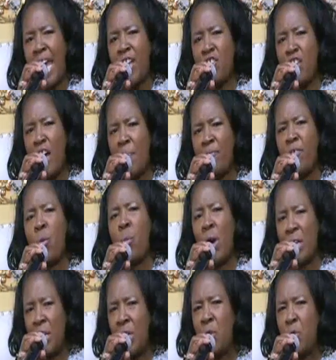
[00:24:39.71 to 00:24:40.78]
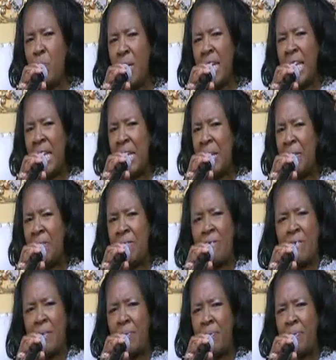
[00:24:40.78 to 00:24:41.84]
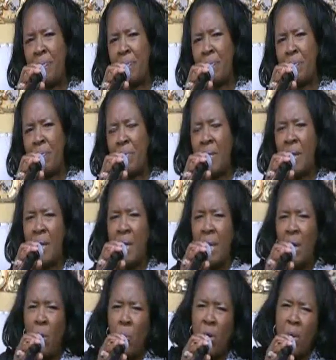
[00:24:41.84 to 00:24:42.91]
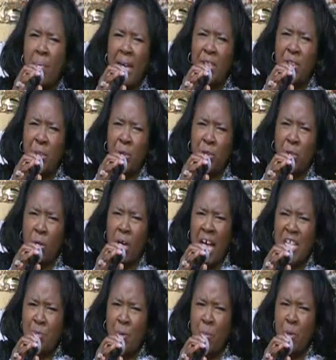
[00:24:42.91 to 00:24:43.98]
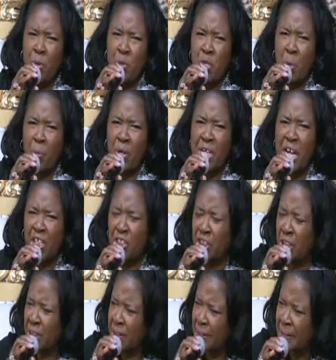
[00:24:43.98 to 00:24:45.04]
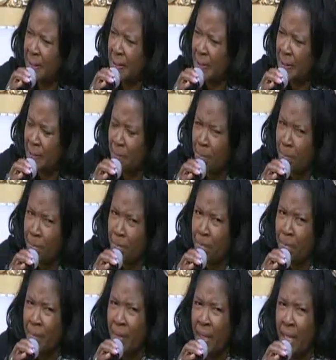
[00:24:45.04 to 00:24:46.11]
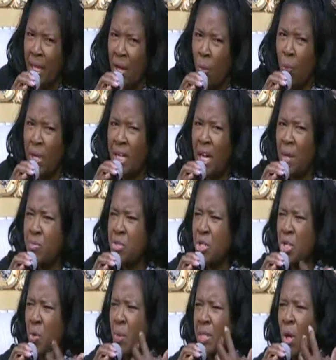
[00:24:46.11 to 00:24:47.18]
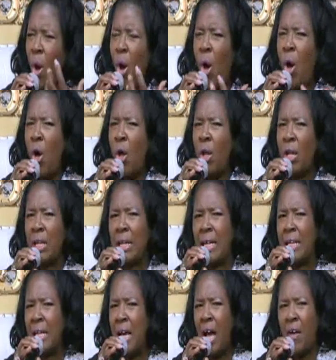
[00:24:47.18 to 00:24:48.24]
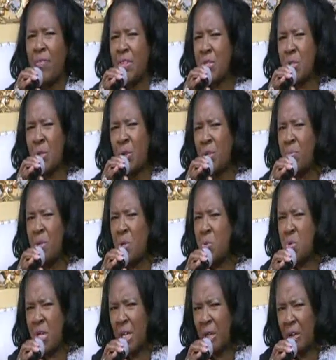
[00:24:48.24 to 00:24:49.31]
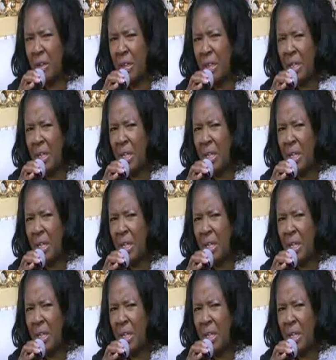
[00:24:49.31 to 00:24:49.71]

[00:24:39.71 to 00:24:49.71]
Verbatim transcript: stand up for what you believe. We're McDujo Gospel Music Productions. We come to you with all of this good music.